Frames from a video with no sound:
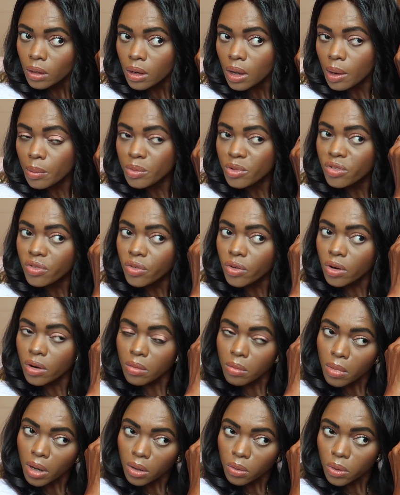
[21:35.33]
i prefer
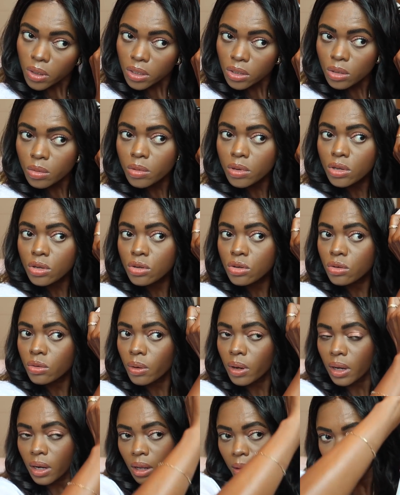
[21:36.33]
my wig to be
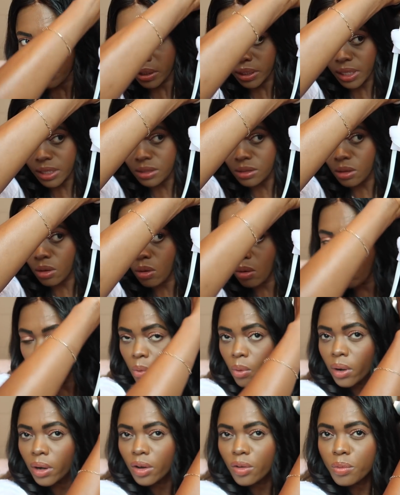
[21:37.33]
straight i'm like that's the whole
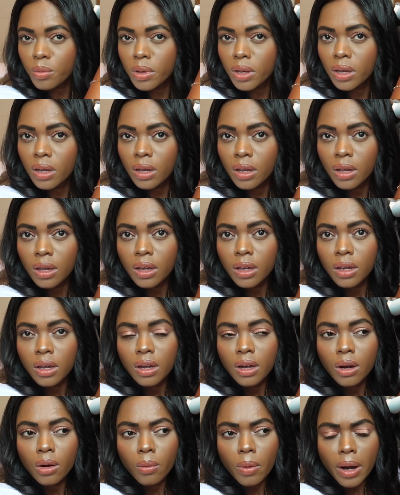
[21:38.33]
point of me
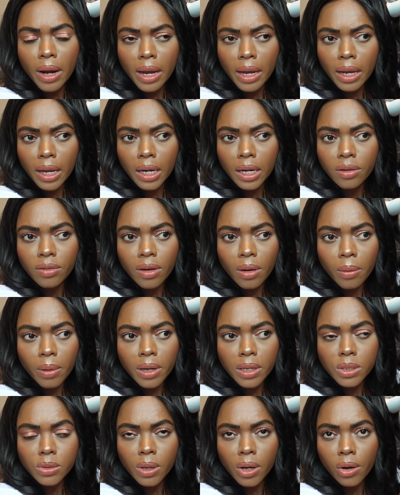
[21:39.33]
wearing it. If I
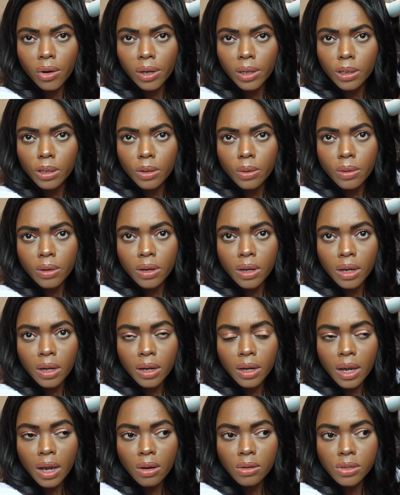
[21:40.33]
wanted to wear curly
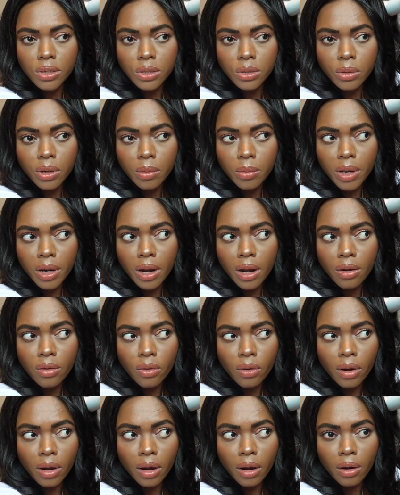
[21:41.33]
hair, I would just wear my
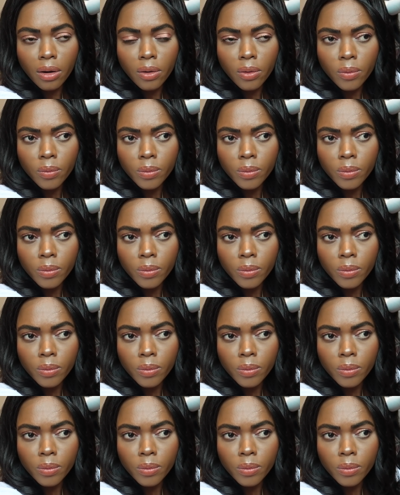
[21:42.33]
natural hair.